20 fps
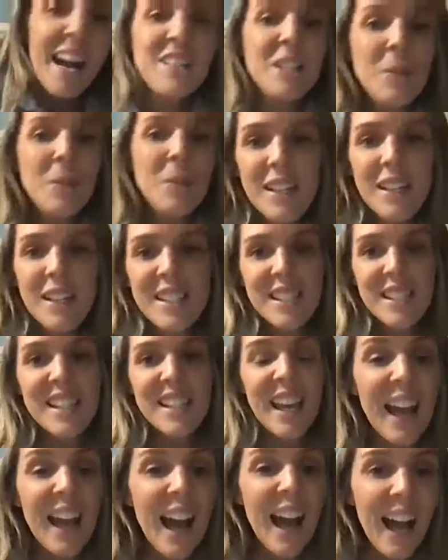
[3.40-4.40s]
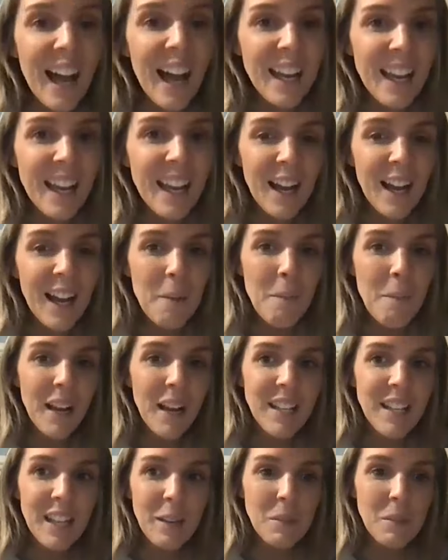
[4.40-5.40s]
I just wanted to say hi.
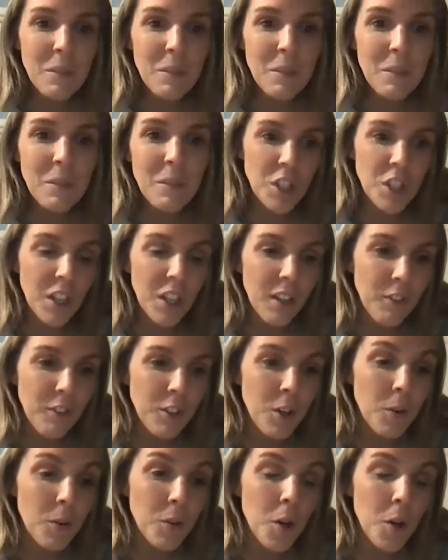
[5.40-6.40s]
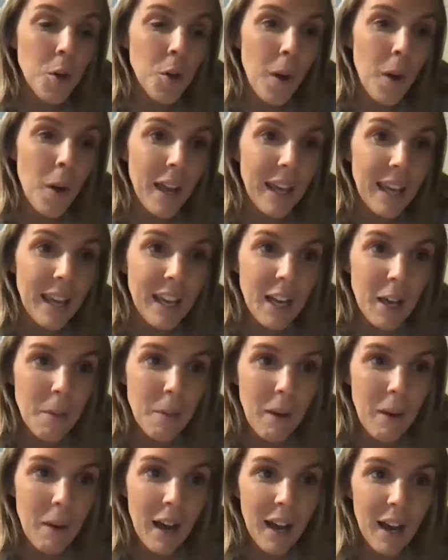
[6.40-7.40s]
My name is Jill. If you don't know who I
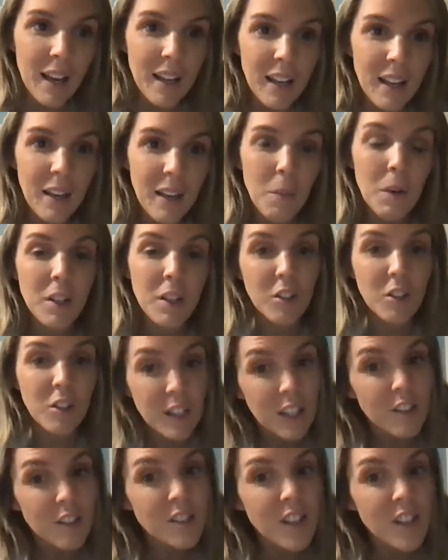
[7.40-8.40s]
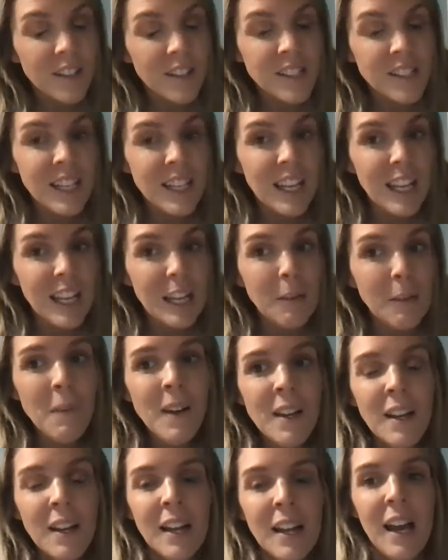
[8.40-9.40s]
am one of your leaders on the team.
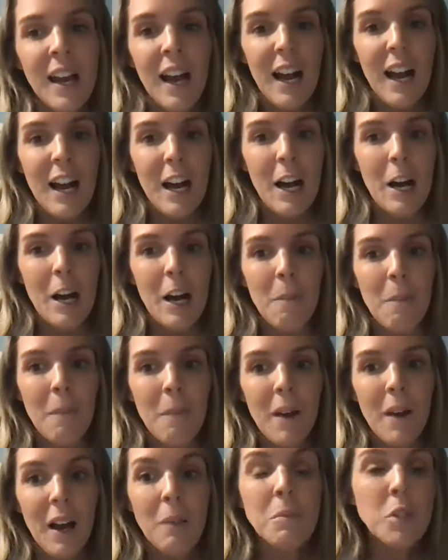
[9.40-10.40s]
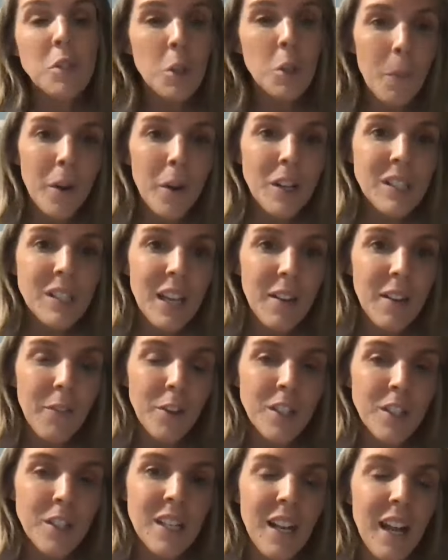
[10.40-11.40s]
I'm super excited
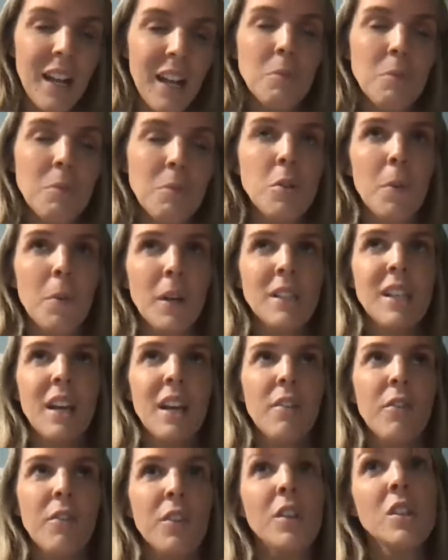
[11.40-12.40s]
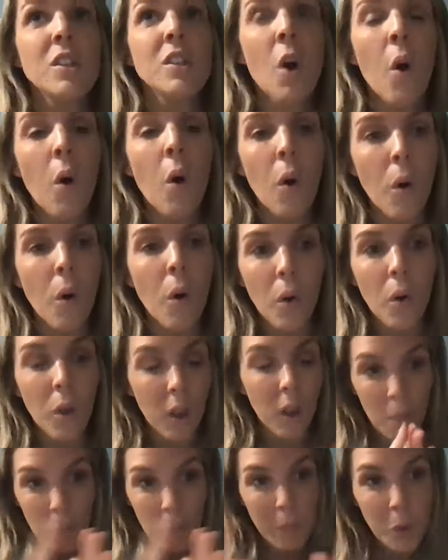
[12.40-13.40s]
for tonight. I'm super excited for this
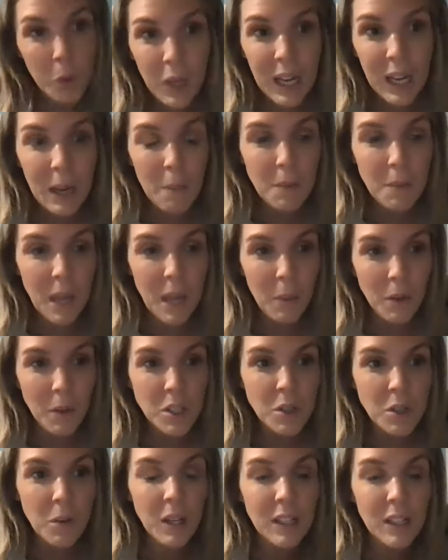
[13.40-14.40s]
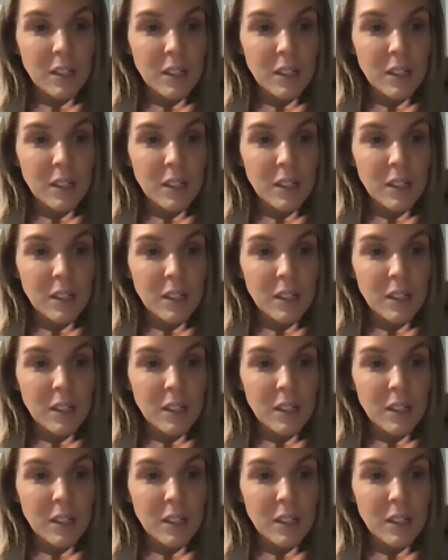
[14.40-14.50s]
whole boot camp that we're doing.